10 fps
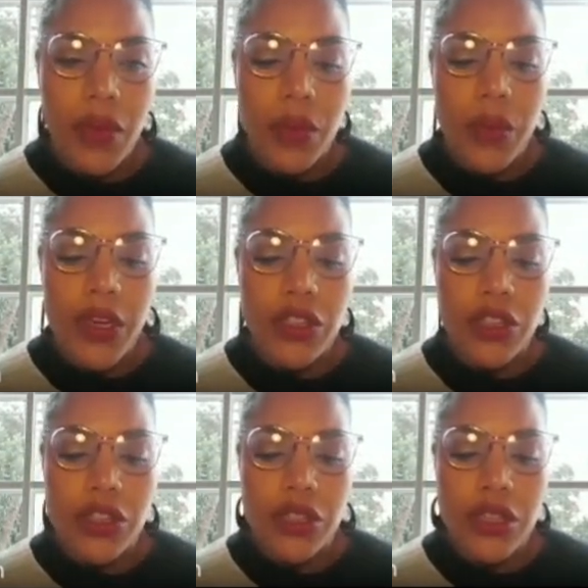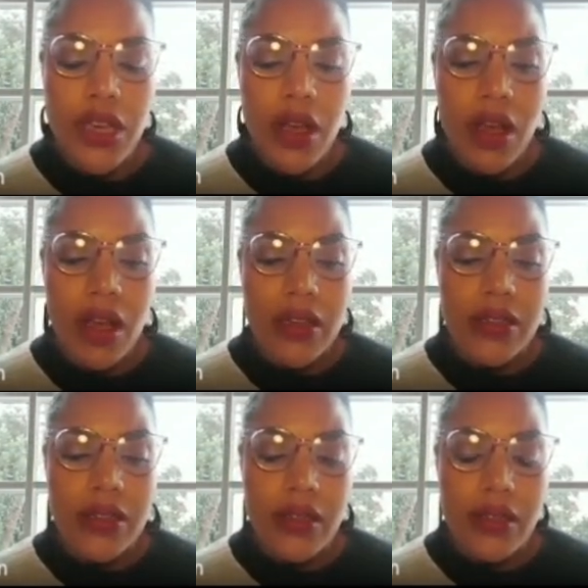Which, yeah,
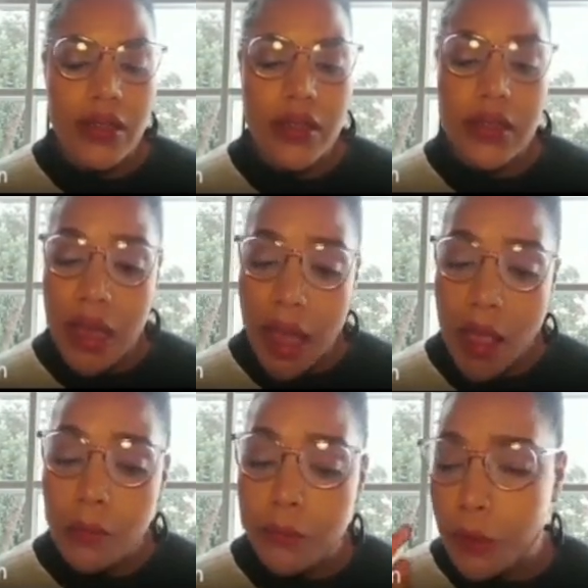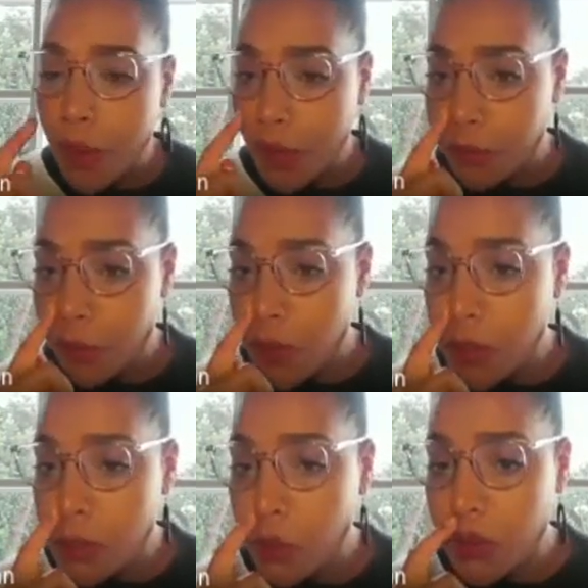it's helpful, but for
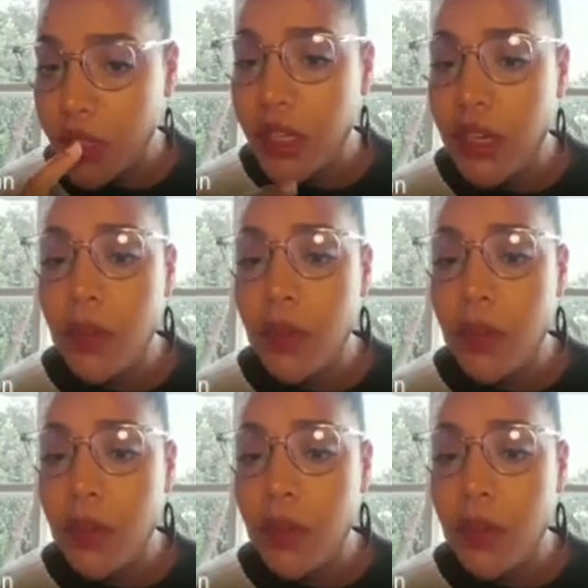this particular